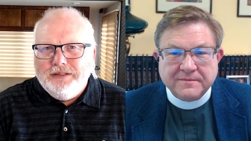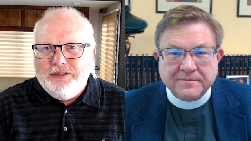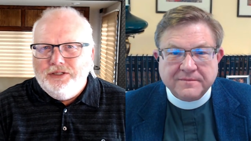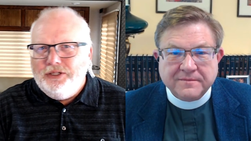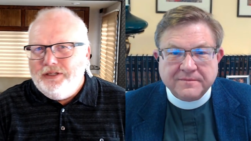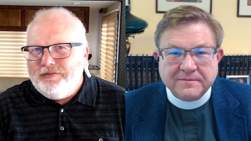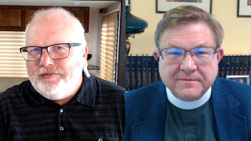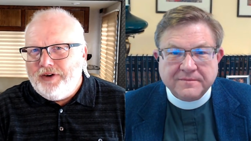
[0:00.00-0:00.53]

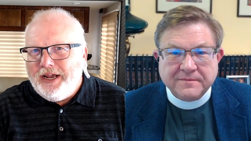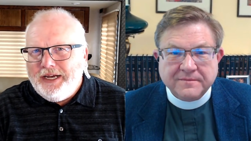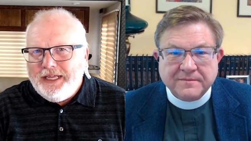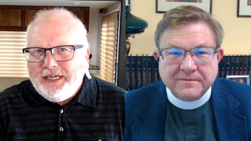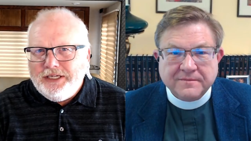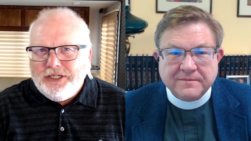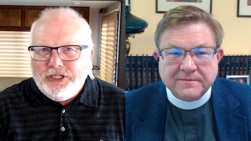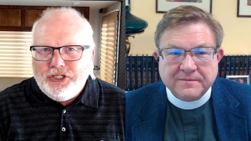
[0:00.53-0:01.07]
Speaker 1: to the
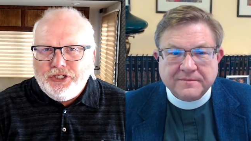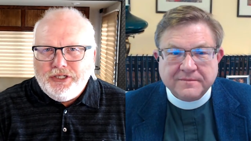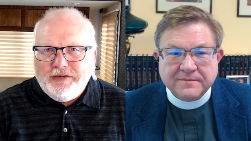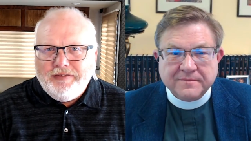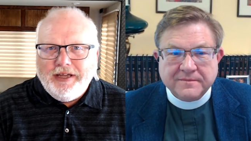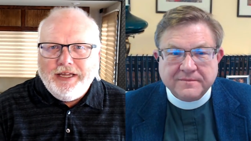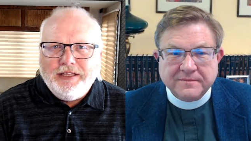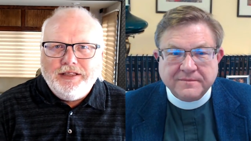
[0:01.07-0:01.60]
Friday edition
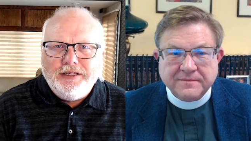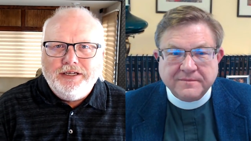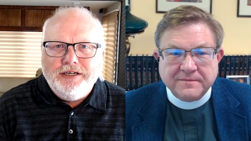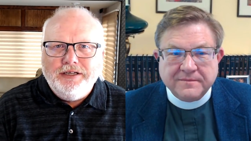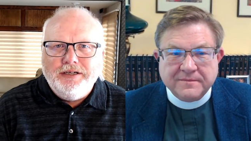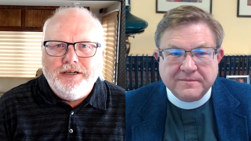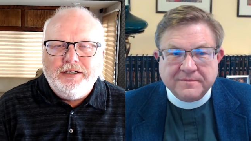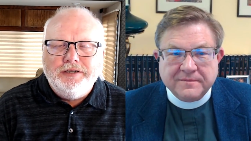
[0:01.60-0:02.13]
of
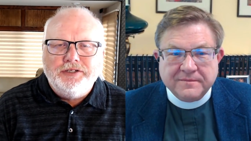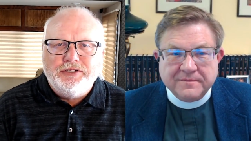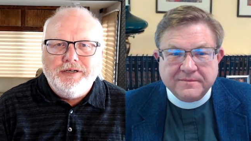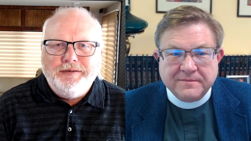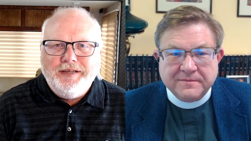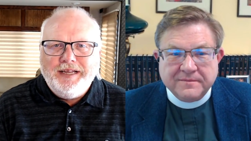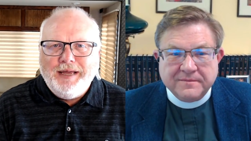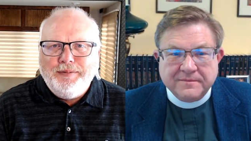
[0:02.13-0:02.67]
Anglican
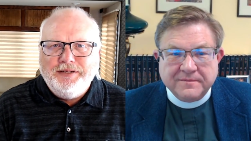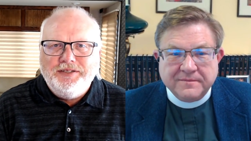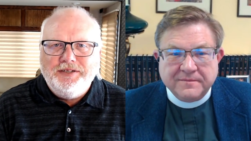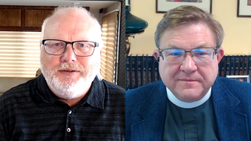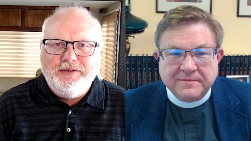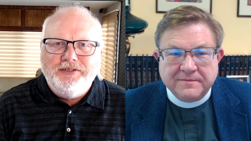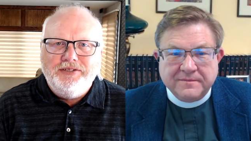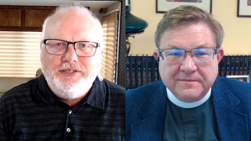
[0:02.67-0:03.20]
Unscripted,
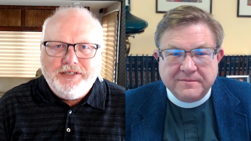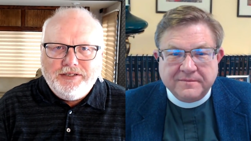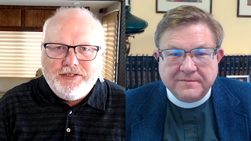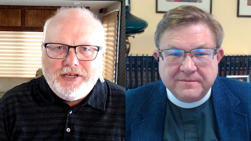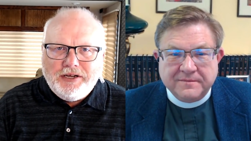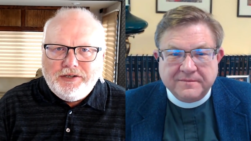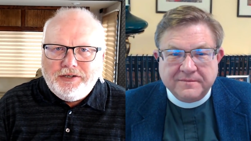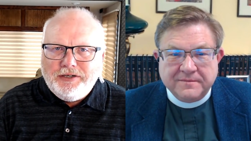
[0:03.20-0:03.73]
episode
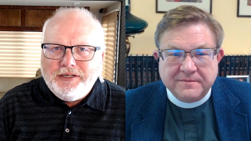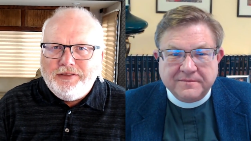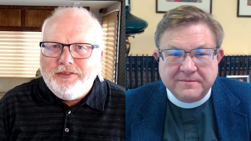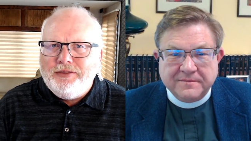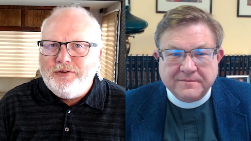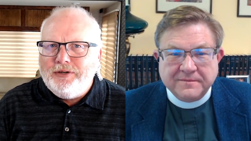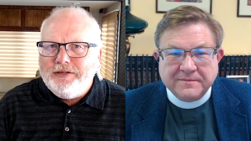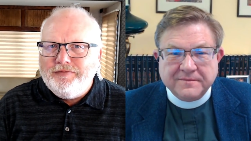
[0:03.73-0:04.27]
six hundred
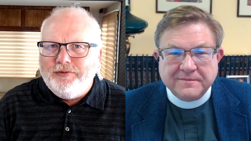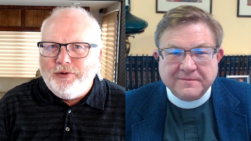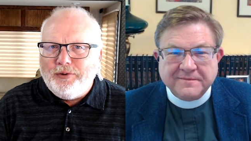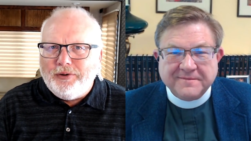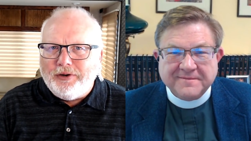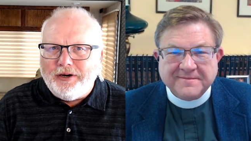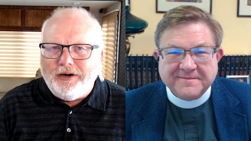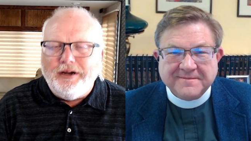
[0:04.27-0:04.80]

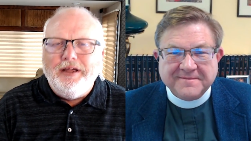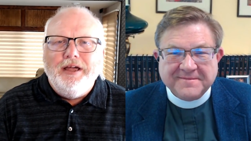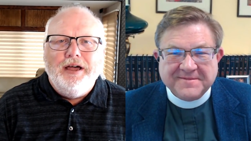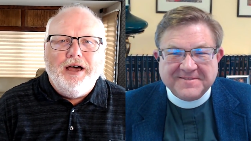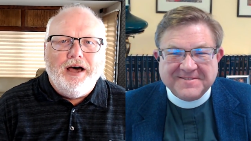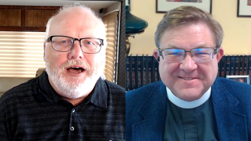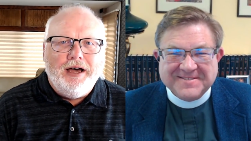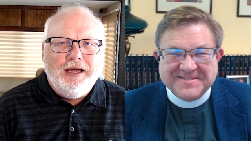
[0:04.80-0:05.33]
thirty-four.
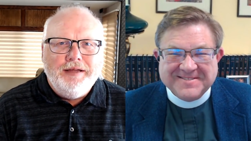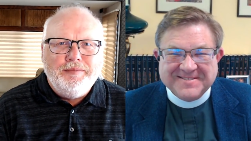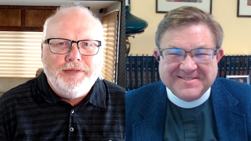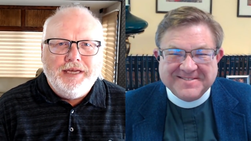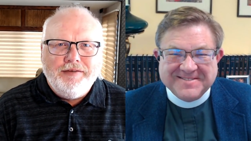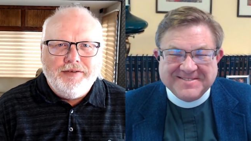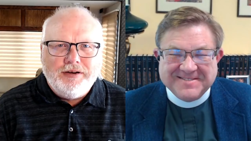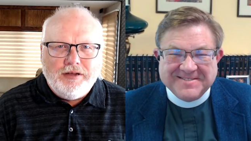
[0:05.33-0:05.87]
I'm
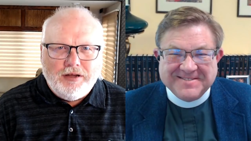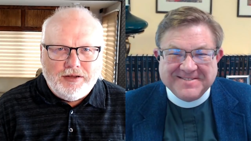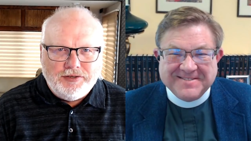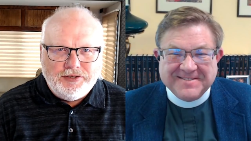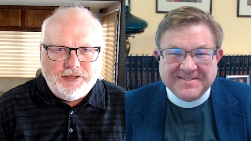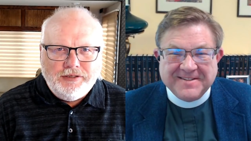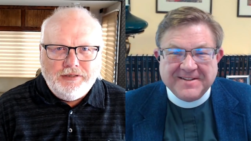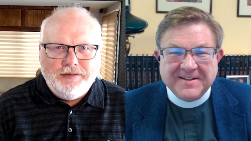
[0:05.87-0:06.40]
Kevin
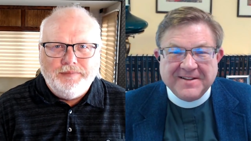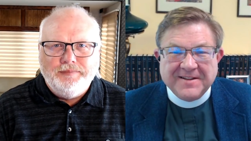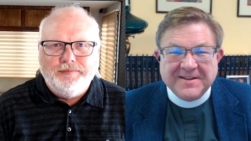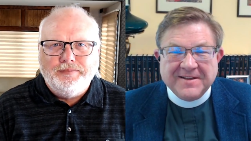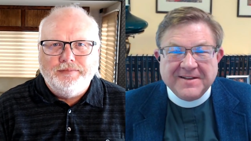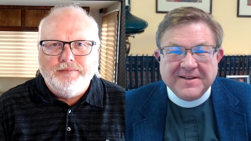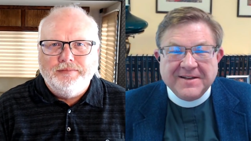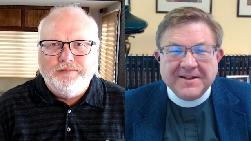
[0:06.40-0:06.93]
Speaker 2: Kallsen.
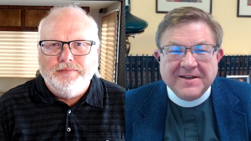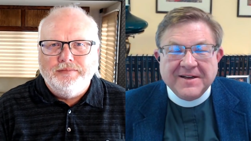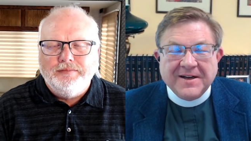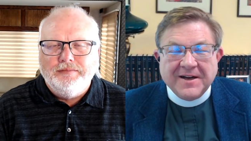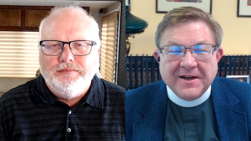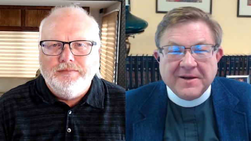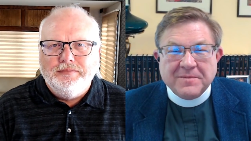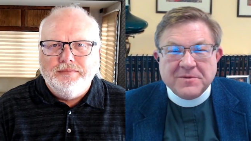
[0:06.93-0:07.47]

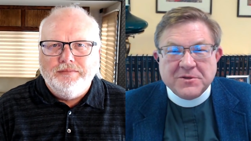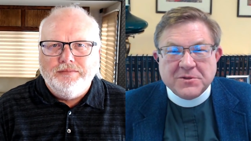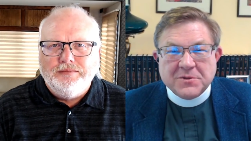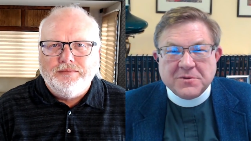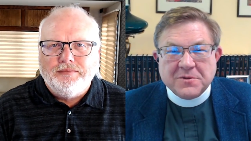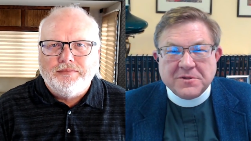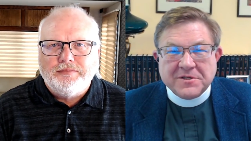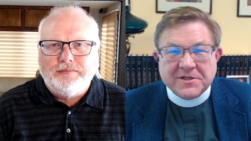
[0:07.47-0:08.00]
I'm
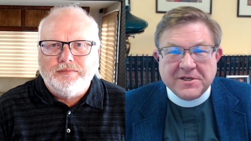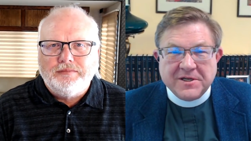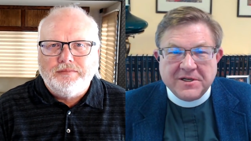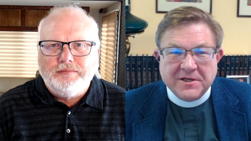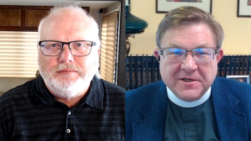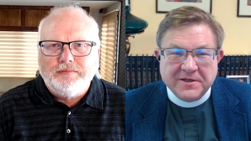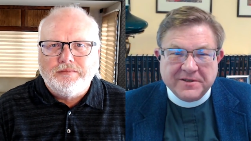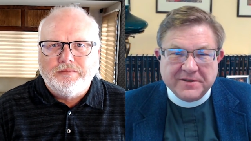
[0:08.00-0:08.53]
George
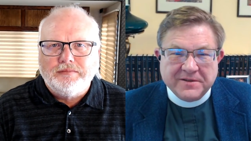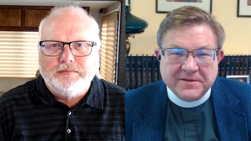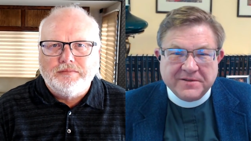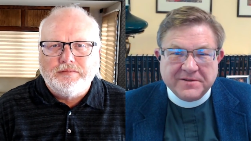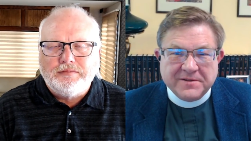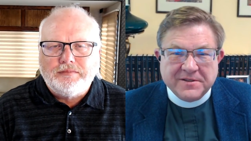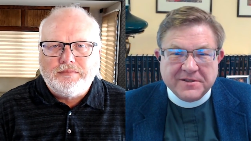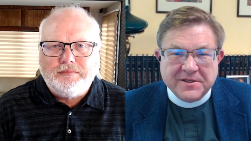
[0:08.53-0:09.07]
Conger.
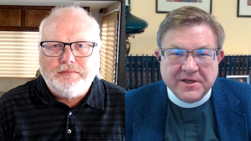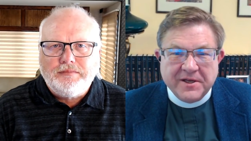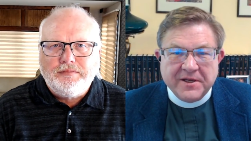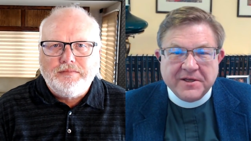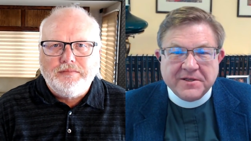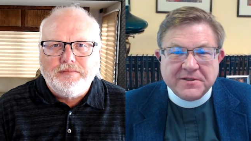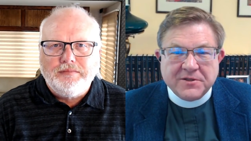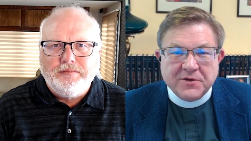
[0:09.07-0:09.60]
Today
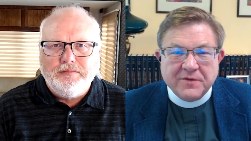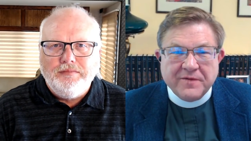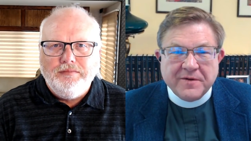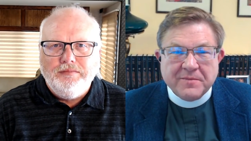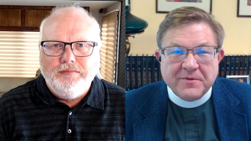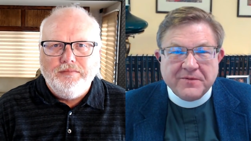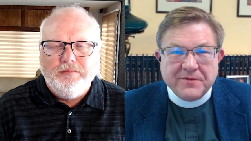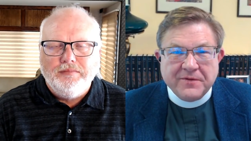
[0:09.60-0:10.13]
is
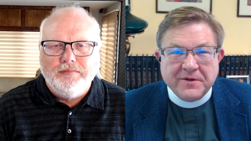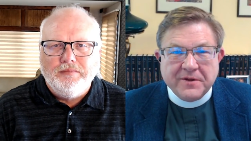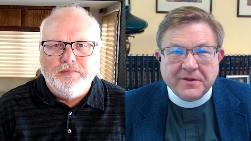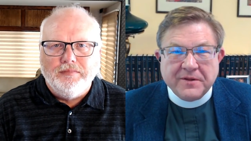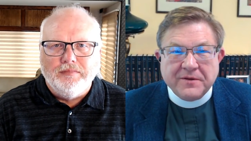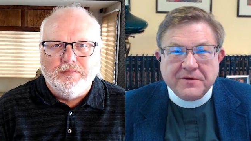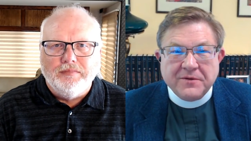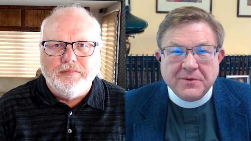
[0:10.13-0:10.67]
November
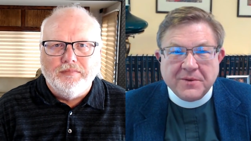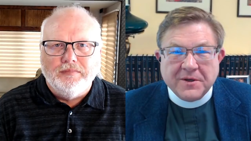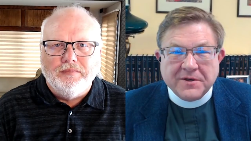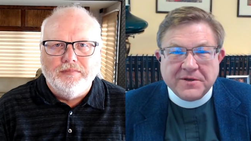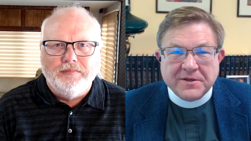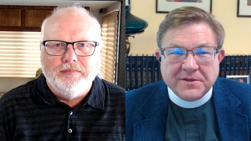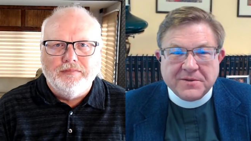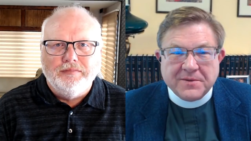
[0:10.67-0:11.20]
fifth,
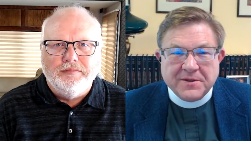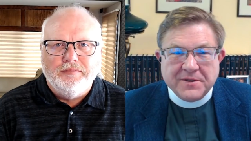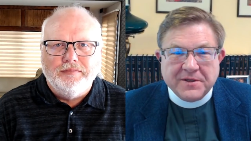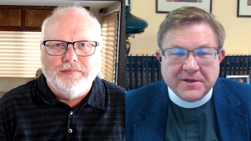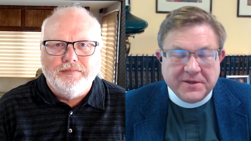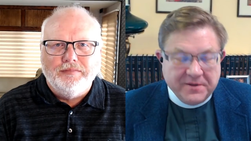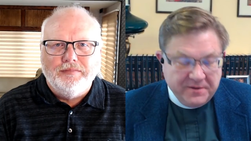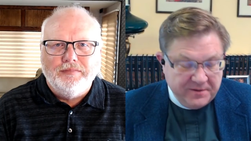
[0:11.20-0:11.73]
twenty twenty.